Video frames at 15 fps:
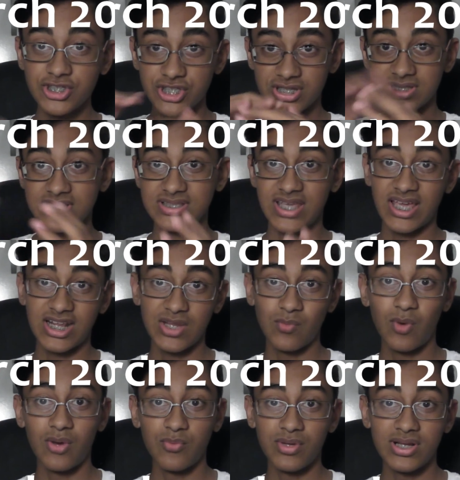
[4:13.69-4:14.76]
That's exactly
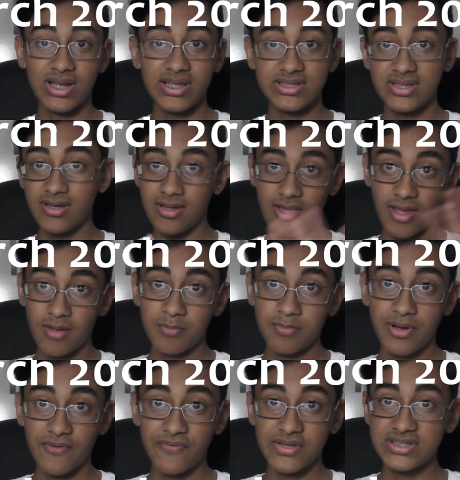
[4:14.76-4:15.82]
1 week later.
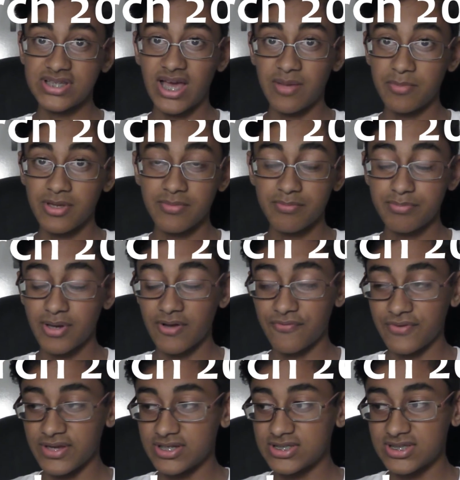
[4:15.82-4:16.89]
Perfect timing,
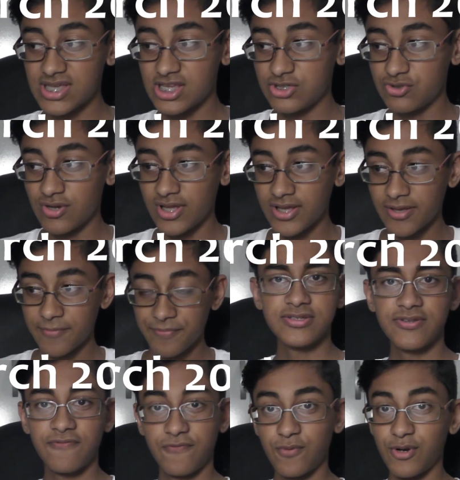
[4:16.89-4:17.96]
perfect scheduling.
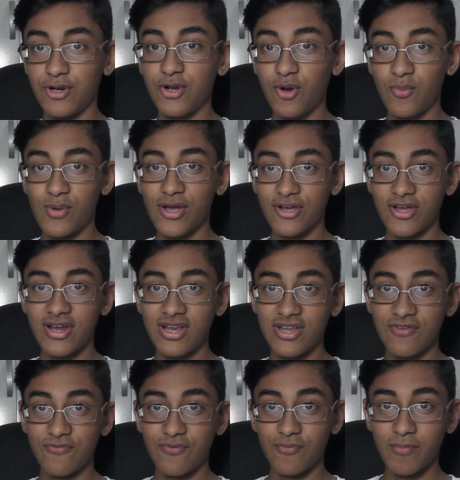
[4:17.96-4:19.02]
If you want to know where I got any
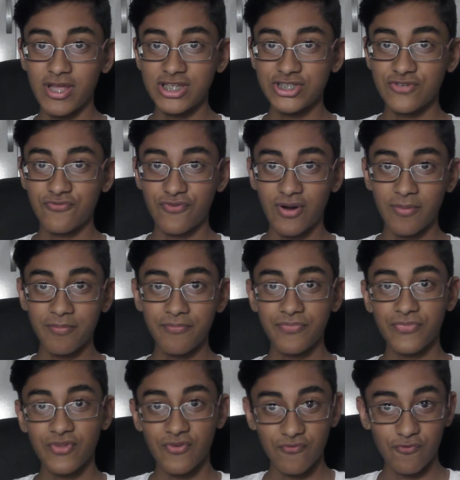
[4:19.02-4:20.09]
information from
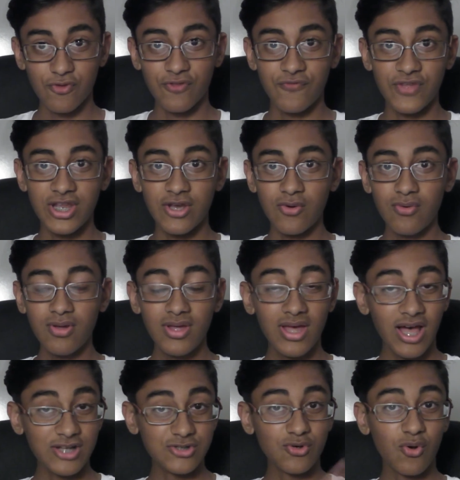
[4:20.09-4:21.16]
for the video, I
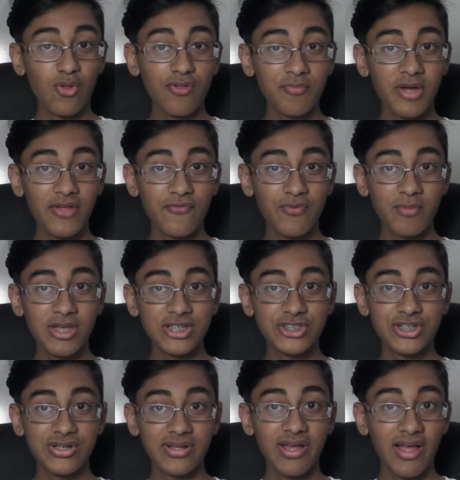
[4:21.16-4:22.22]
took all of my
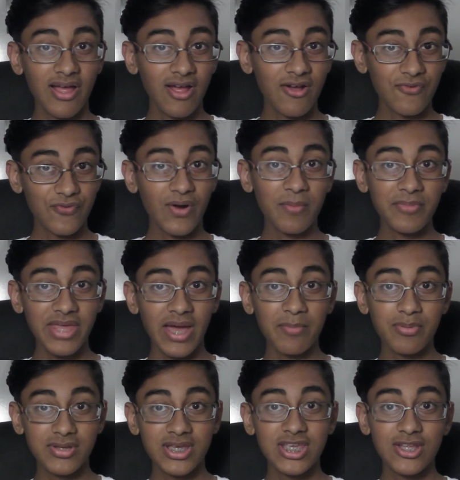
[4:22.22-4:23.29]
information from the Apple
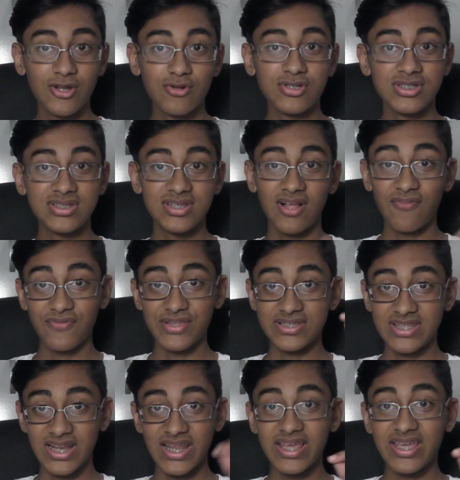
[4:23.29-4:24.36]
keynote itself. There's a
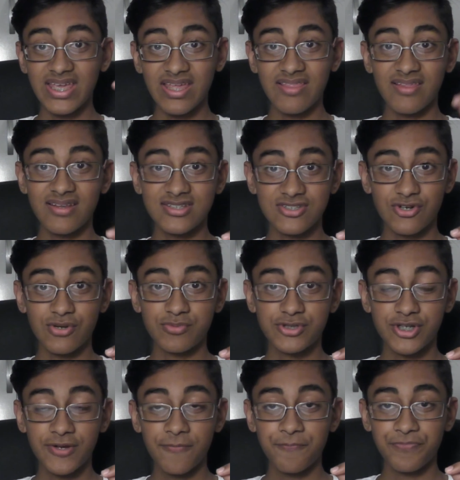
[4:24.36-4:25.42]
link in the
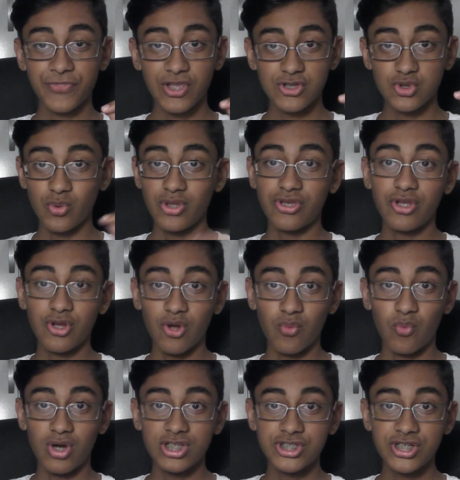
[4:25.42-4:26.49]
description to where you can go and
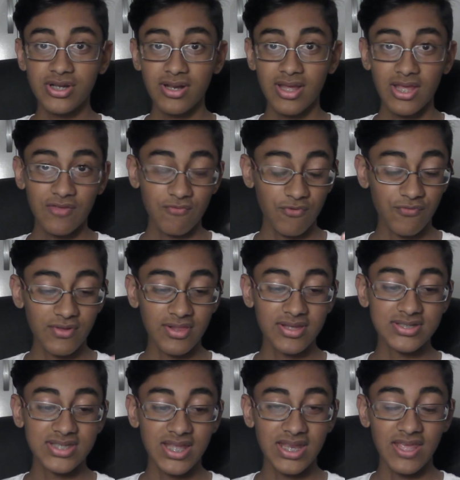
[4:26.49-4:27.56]
watch it. If you feel
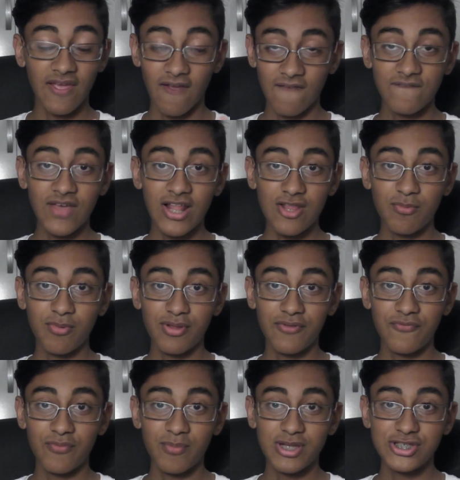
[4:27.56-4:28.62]
there's any valuable
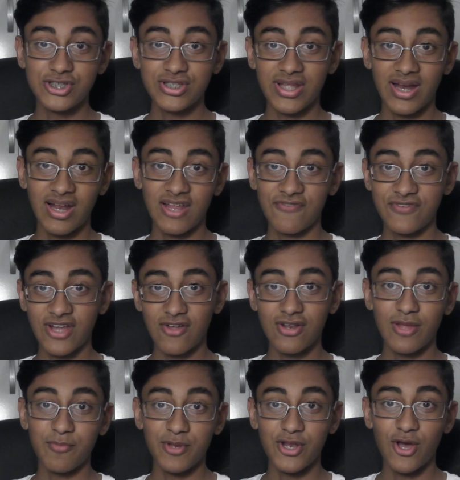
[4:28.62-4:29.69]
information that I left out, let
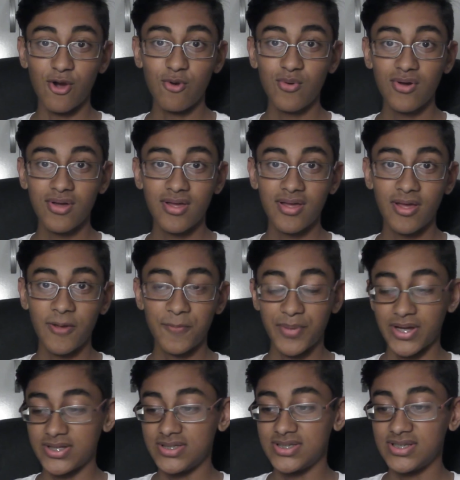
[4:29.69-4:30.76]
me know.
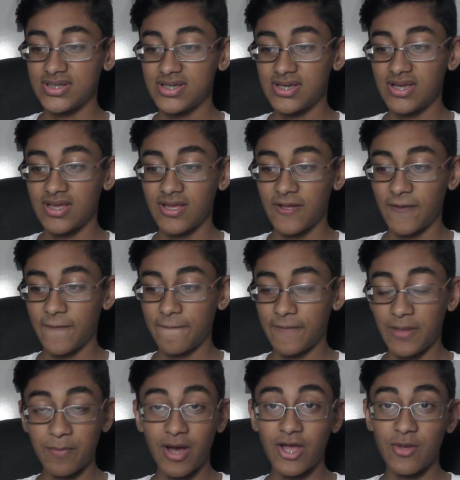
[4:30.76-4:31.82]
But
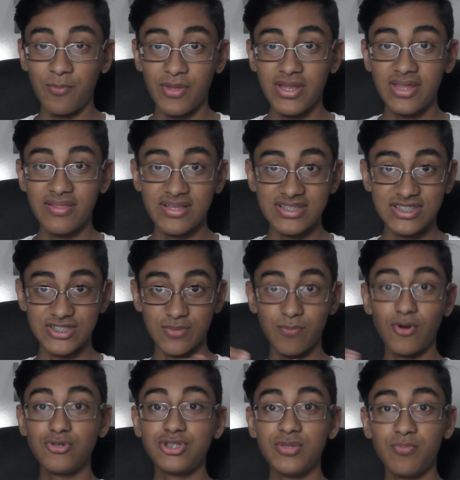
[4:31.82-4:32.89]
in my opinion, this is the
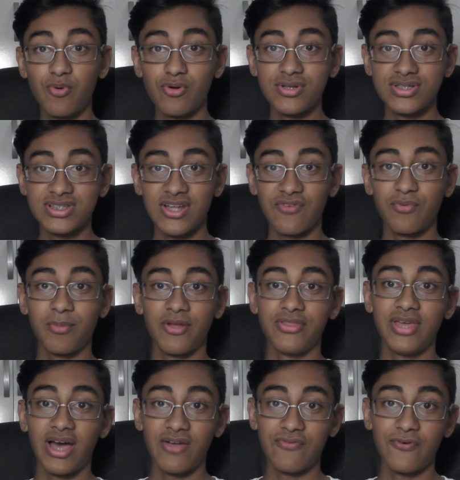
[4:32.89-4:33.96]
most important stuff about the
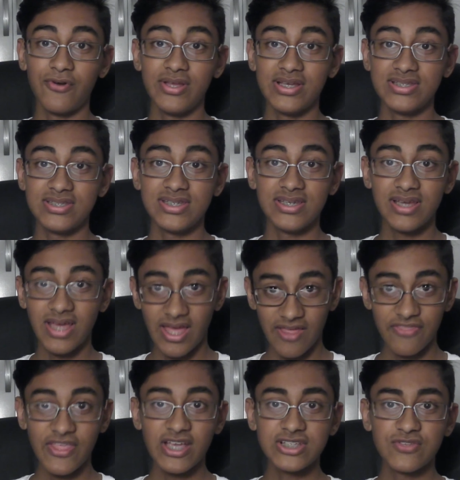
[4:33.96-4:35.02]
iPhone SE.
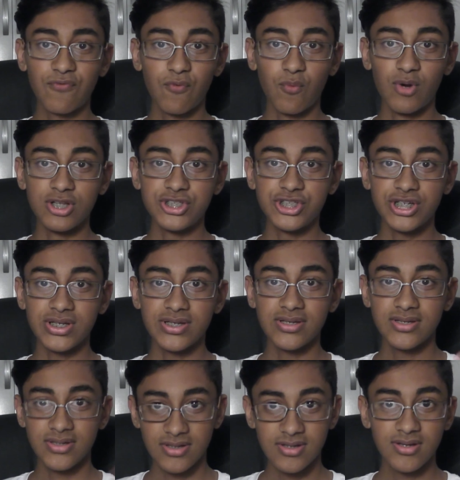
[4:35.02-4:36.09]
Thanks for watching.
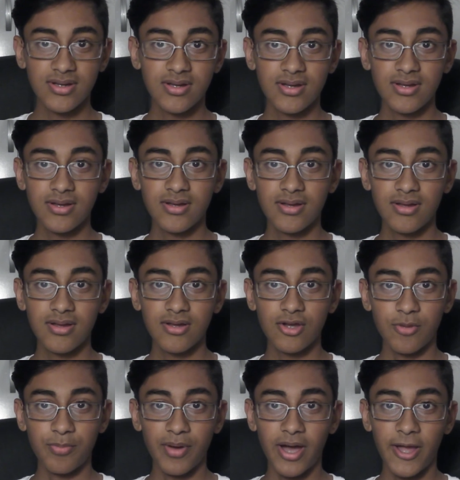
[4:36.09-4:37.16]

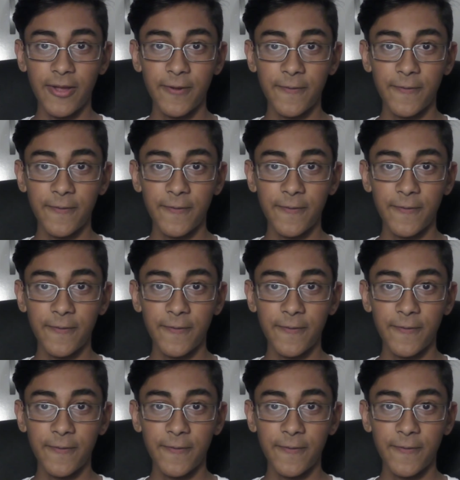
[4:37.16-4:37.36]
Goodbye.